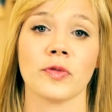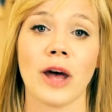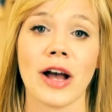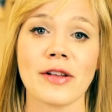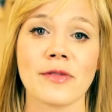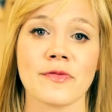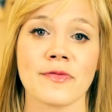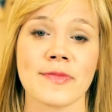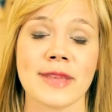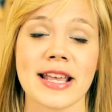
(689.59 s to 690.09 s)
of
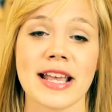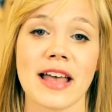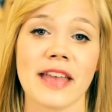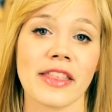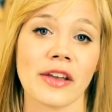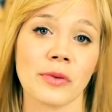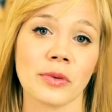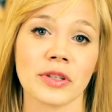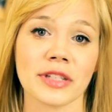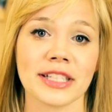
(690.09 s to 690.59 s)
wine with me,
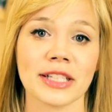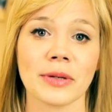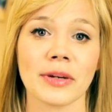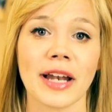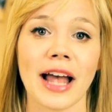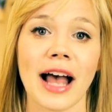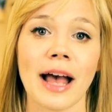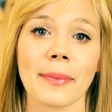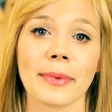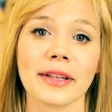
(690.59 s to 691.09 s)
and then we'll see
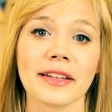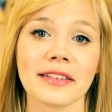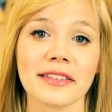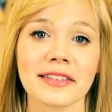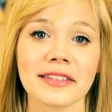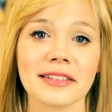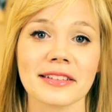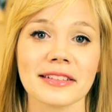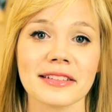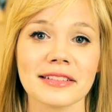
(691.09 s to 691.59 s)
what
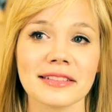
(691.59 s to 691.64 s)
happens.